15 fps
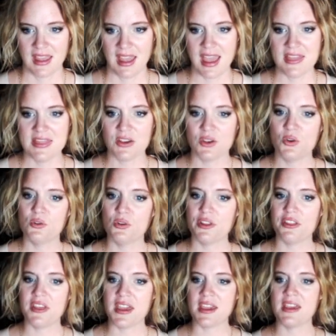And the cool
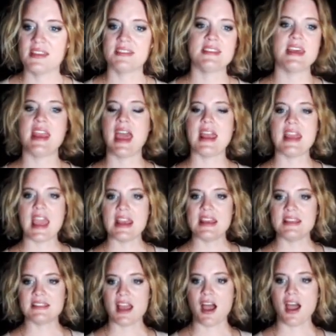thing is that at any
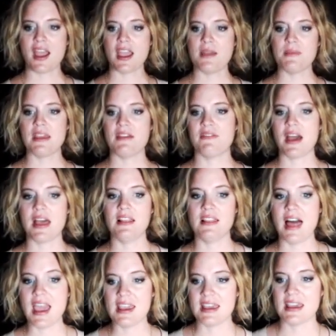time, if I
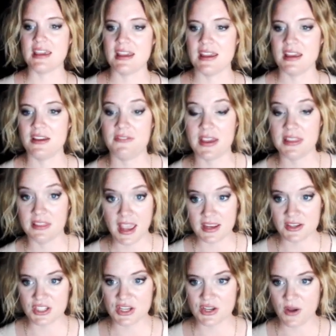like it, if I'd like
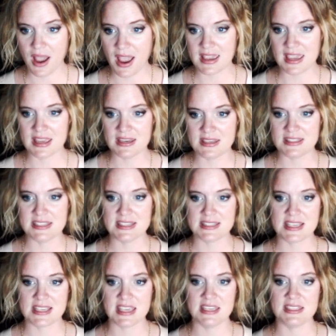to, I can
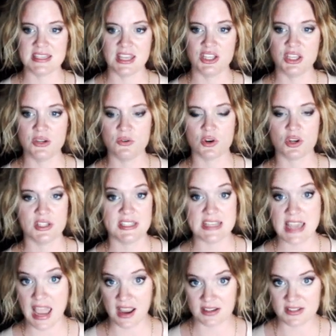discontinue or
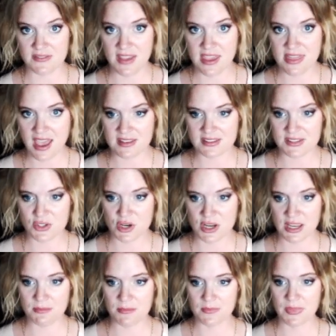deactivate that
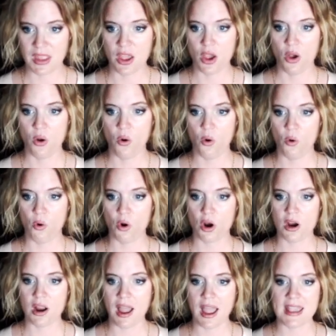stream,
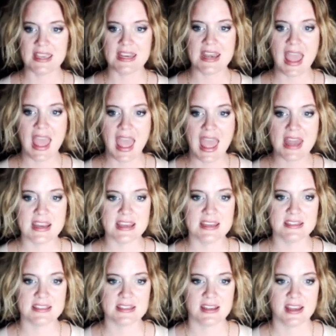or I can edit
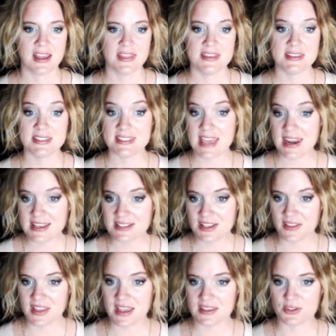the settings
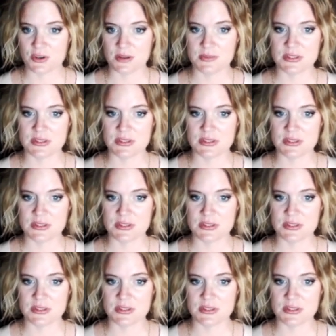on that stream.